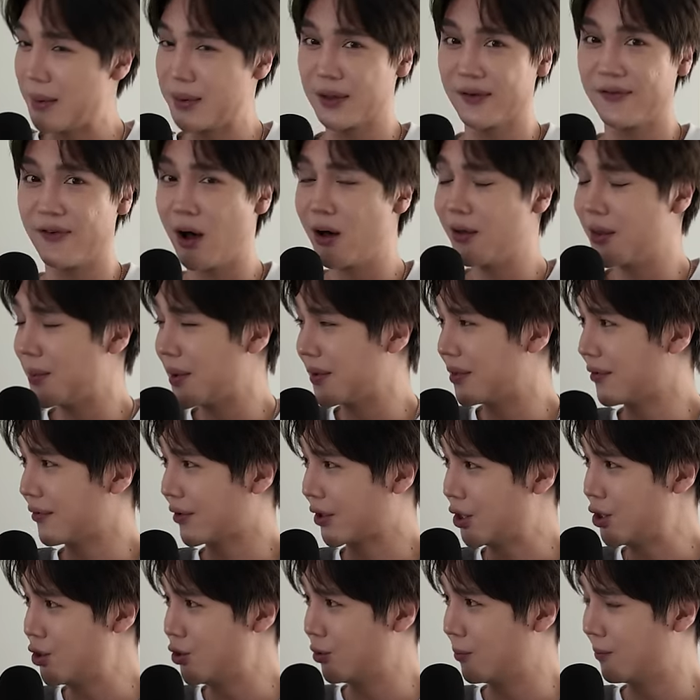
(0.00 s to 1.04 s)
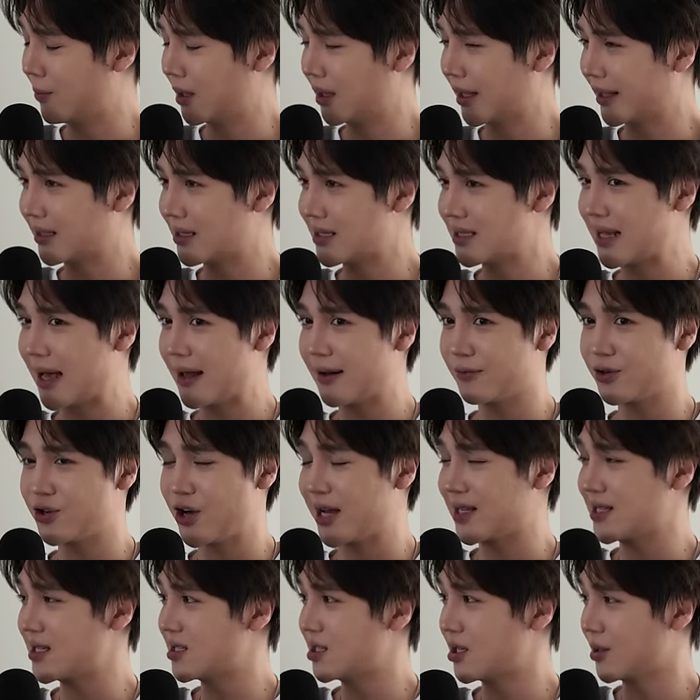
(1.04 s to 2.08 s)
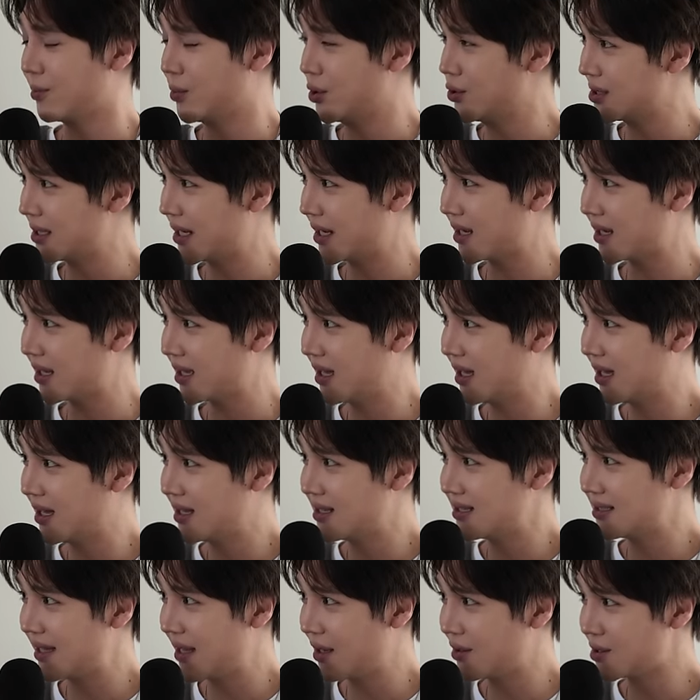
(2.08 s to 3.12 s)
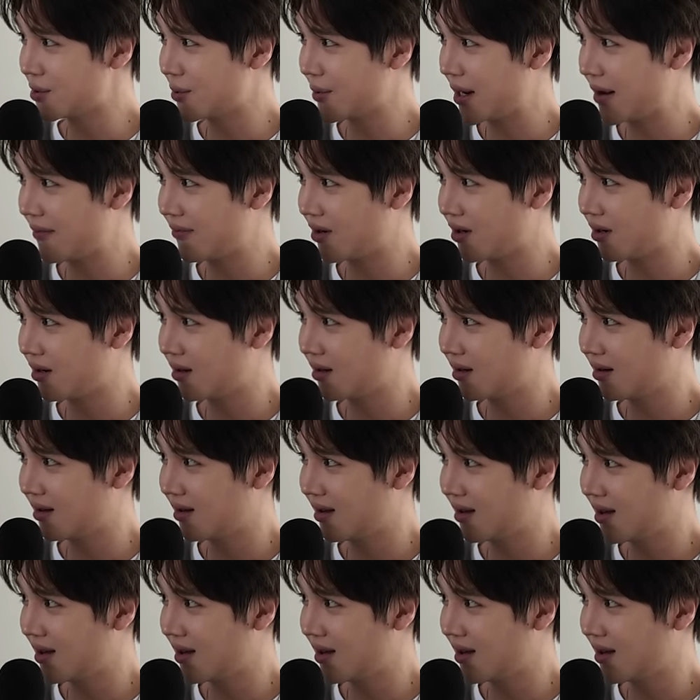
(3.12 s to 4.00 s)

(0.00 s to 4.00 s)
Maybe they'll follow them if they're cute, but like, does that translate to music sales or whatever?